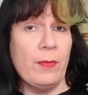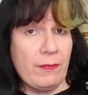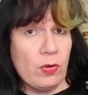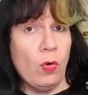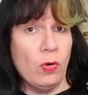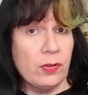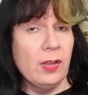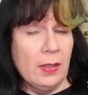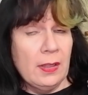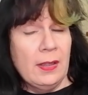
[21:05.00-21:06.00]
and we've talked
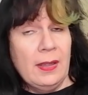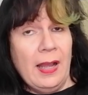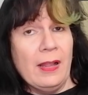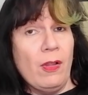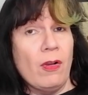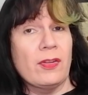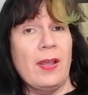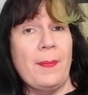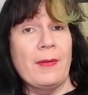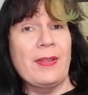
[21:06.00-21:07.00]
a lot
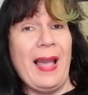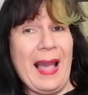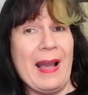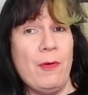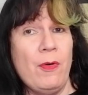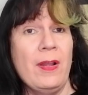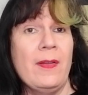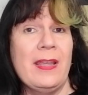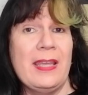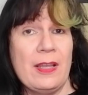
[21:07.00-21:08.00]
about how
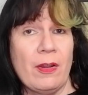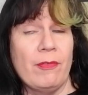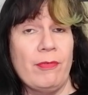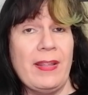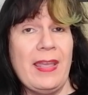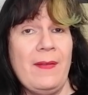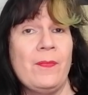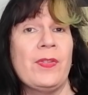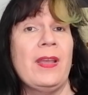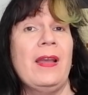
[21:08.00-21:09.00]
he got it running,
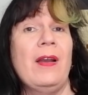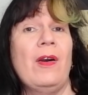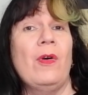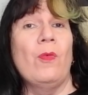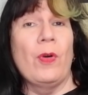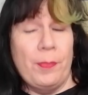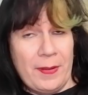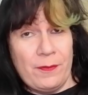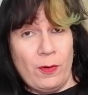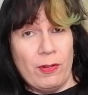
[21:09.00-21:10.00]
what the
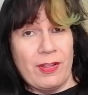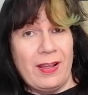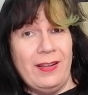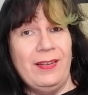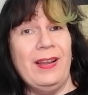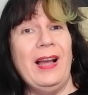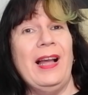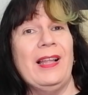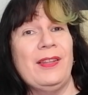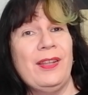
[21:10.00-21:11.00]
pitfalls are,
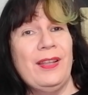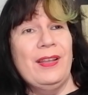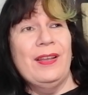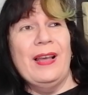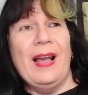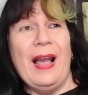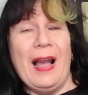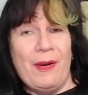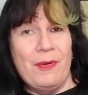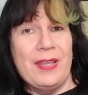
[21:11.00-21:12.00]
and
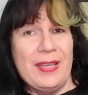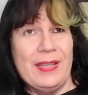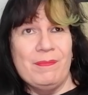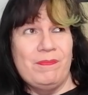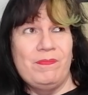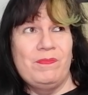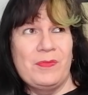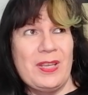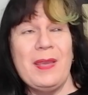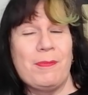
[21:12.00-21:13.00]
how he
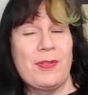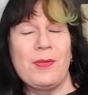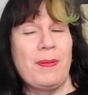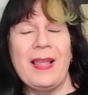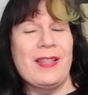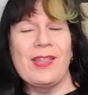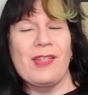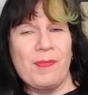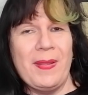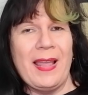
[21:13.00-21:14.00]
keeps the plates
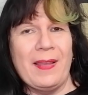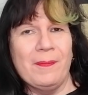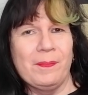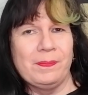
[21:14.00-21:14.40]
spinning.